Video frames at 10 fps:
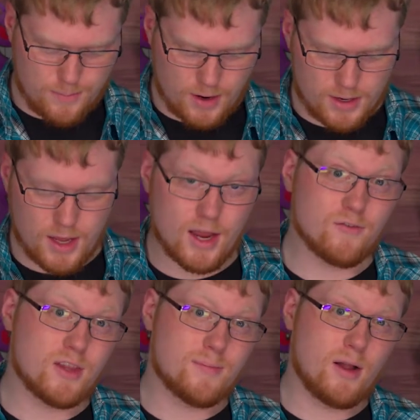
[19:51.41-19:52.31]
button and
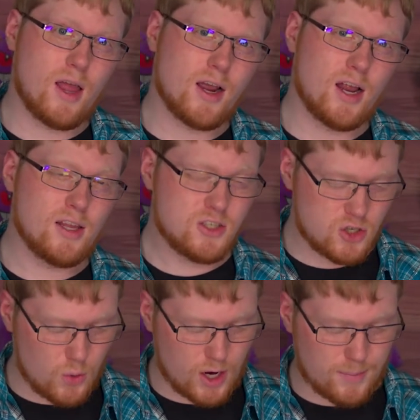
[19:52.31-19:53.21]
ring the bell icon to let you
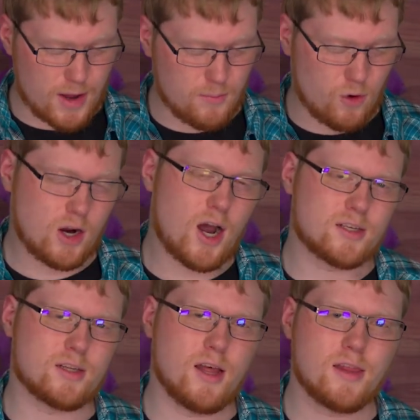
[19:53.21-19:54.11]
know when I make more
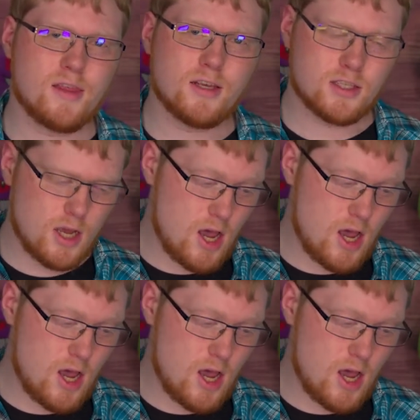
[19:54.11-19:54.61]
content like this.